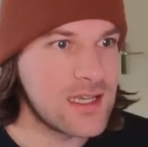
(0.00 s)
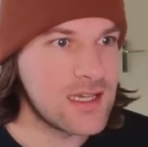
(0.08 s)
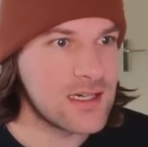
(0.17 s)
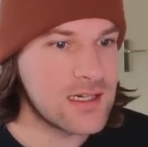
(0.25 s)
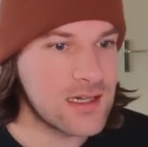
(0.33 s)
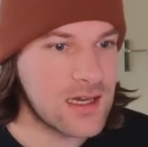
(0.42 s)

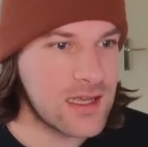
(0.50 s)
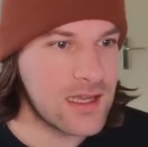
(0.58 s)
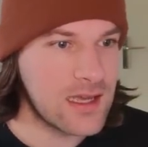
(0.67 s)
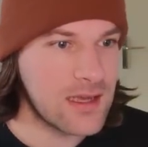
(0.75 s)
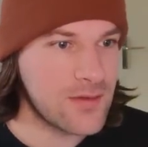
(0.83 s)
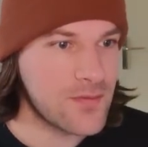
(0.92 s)
here, I
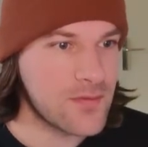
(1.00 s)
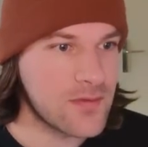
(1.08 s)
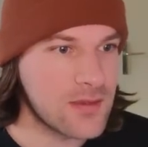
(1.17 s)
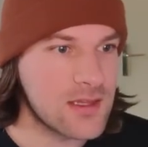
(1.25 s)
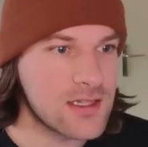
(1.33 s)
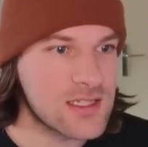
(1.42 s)
have
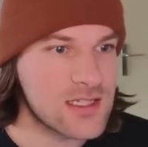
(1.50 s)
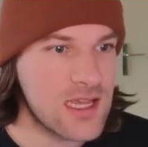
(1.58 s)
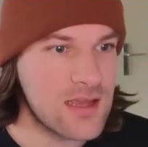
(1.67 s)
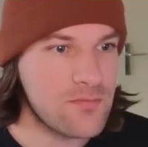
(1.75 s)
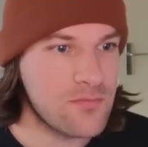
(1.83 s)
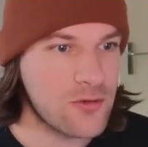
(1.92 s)
the
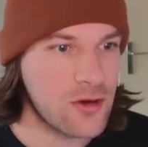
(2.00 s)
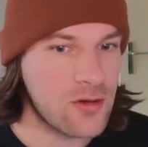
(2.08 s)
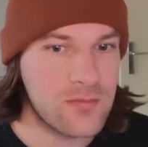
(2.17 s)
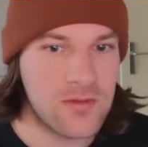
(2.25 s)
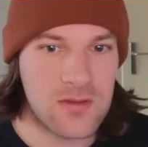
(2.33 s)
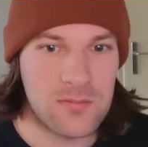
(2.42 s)
same
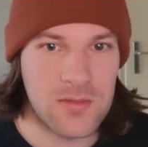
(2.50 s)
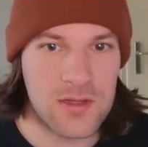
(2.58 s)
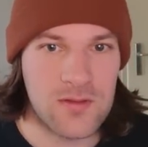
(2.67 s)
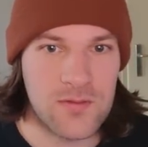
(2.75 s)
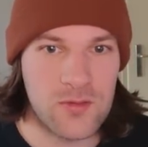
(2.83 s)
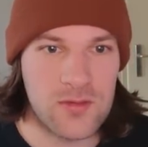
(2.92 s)
prompt, but
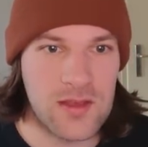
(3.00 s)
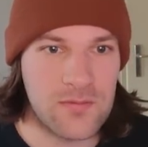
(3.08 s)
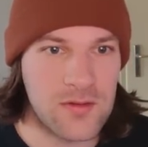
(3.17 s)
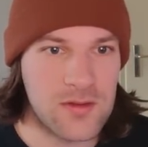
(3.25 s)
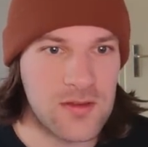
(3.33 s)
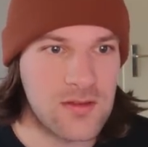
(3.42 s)
with two
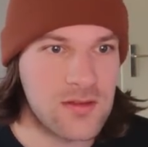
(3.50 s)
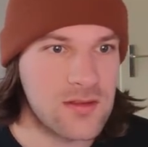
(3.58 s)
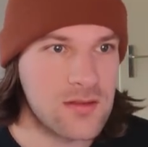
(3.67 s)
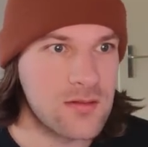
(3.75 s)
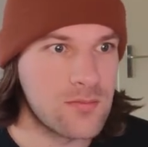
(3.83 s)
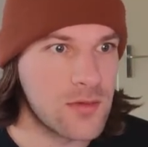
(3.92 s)
different
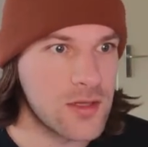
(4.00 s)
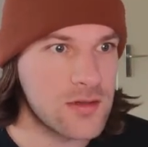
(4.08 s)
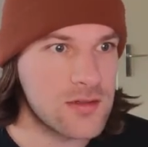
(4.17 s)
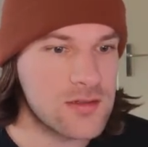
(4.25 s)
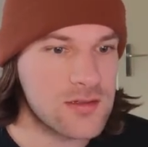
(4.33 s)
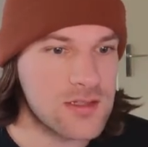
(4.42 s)

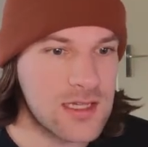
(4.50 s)
models.